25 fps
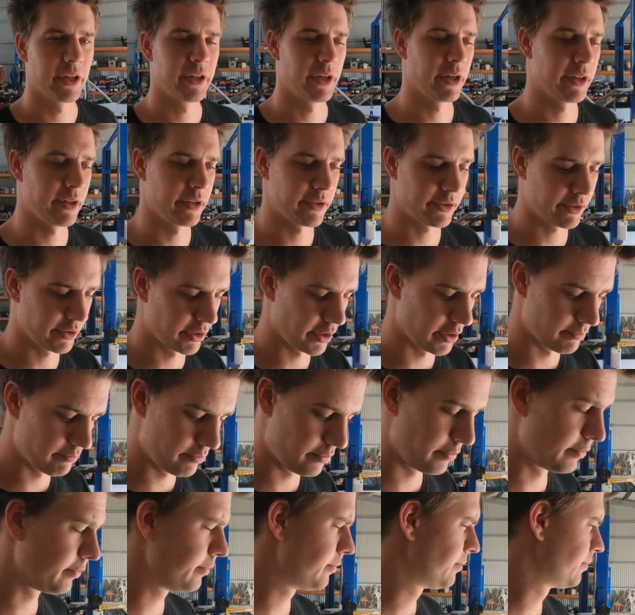at this time.
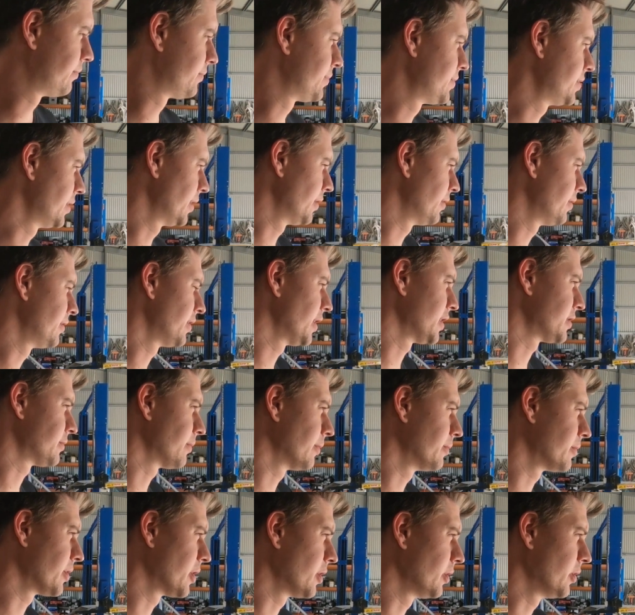So that's what
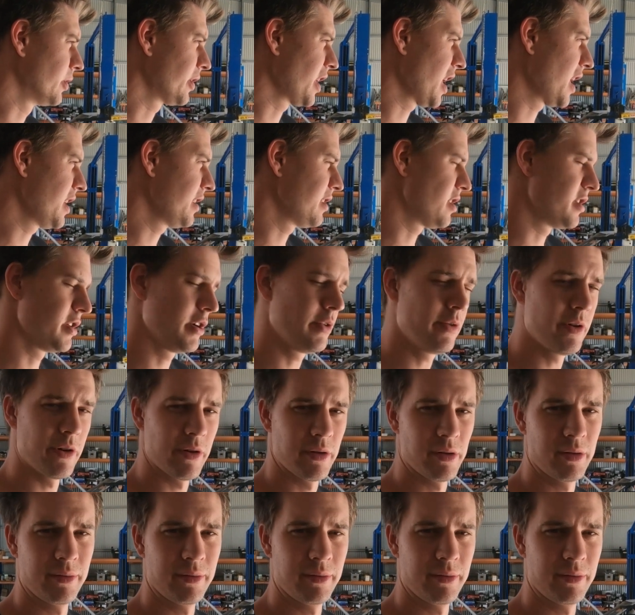we're going to look at doing.